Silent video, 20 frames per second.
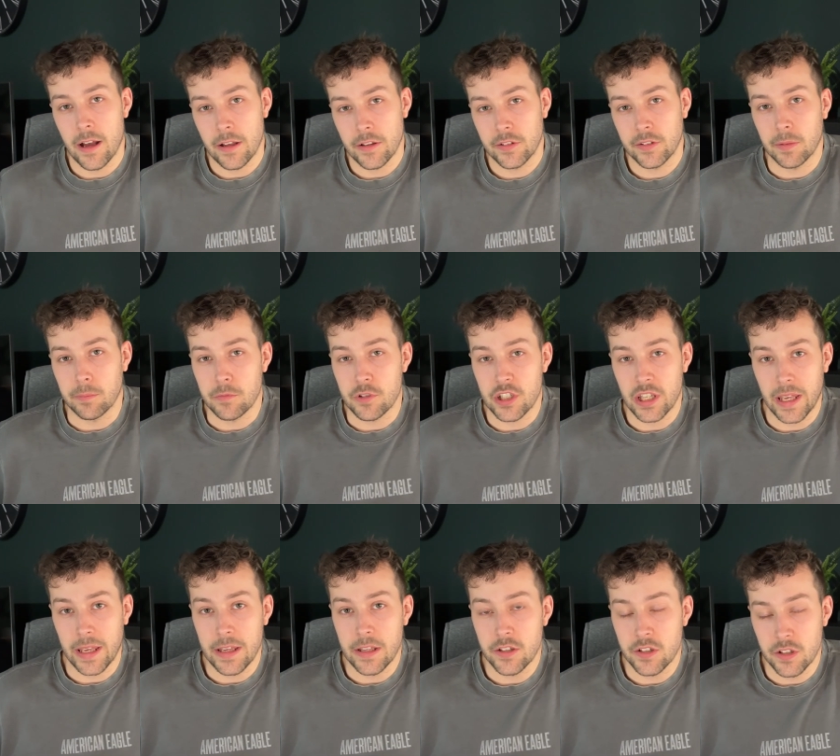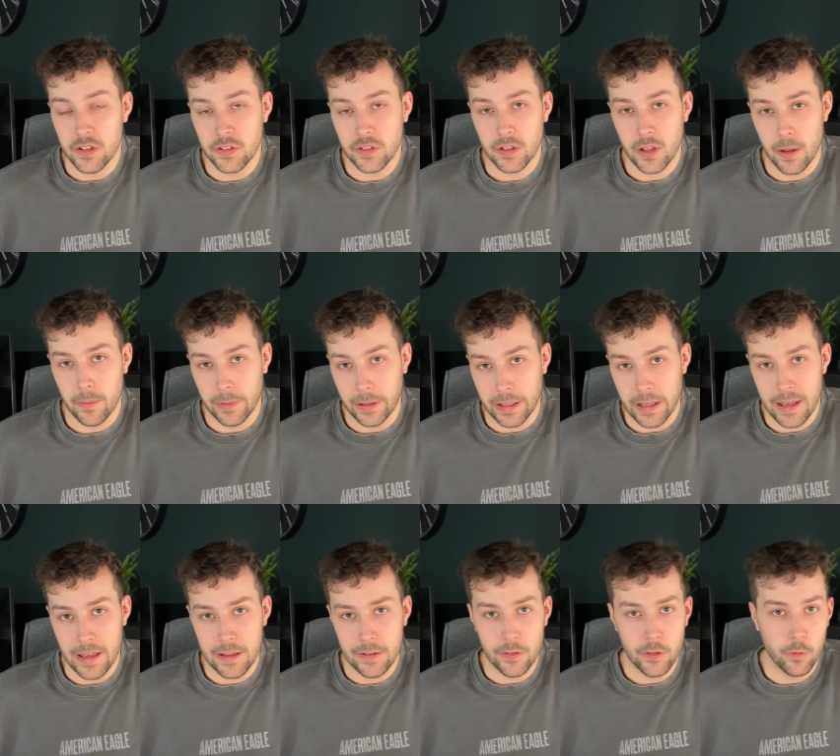some changes coming
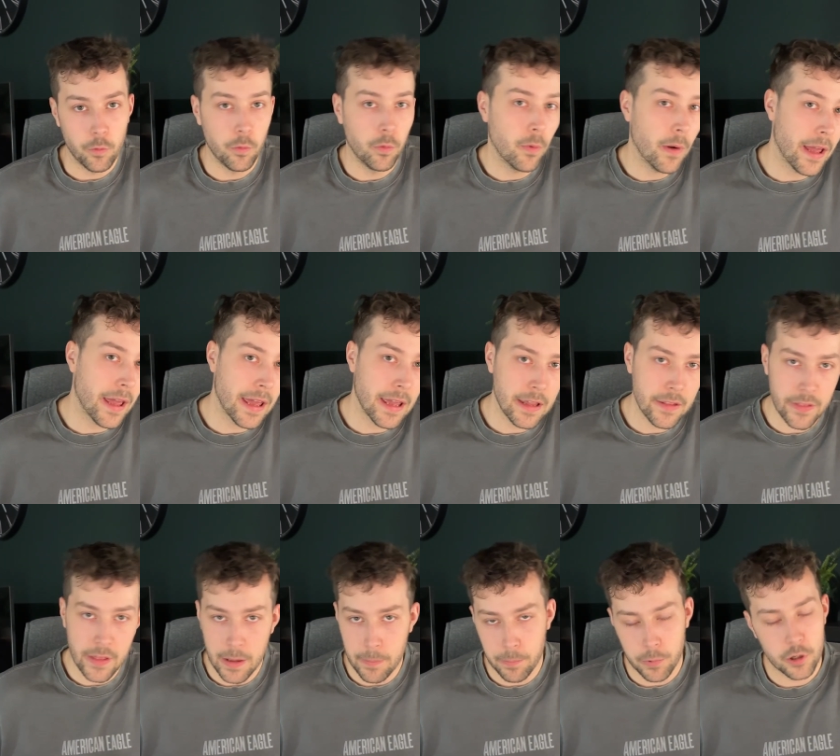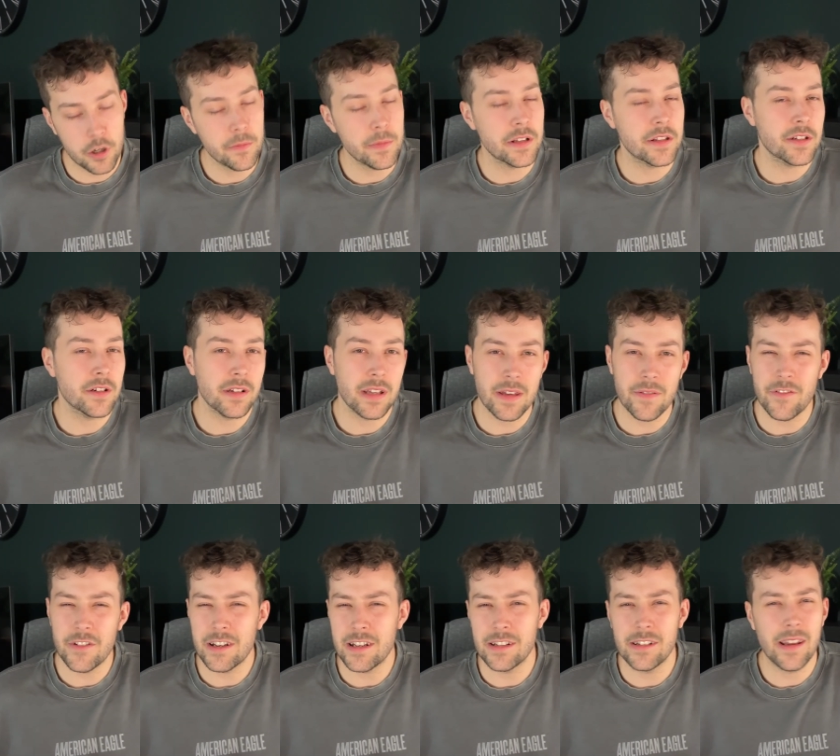in the way that permits are
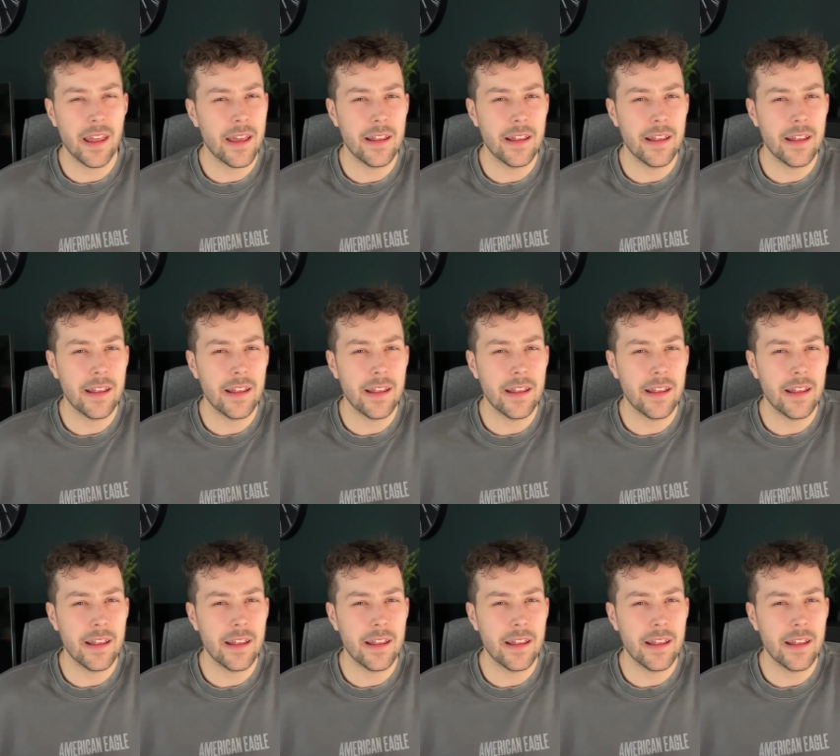given